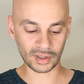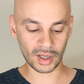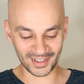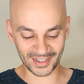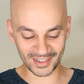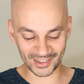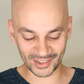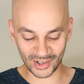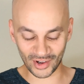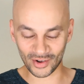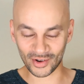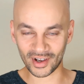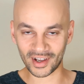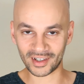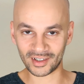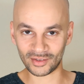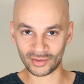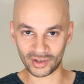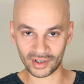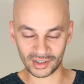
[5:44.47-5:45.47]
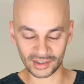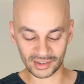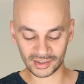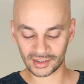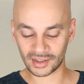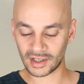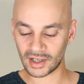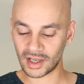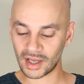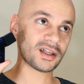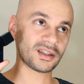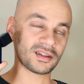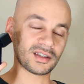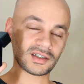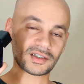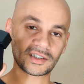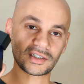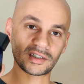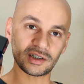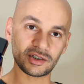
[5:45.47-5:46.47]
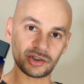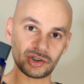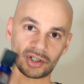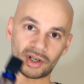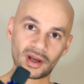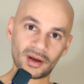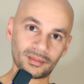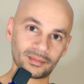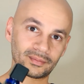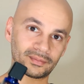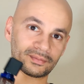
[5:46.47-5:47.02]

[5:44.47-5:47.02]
So anyways, this is a gem.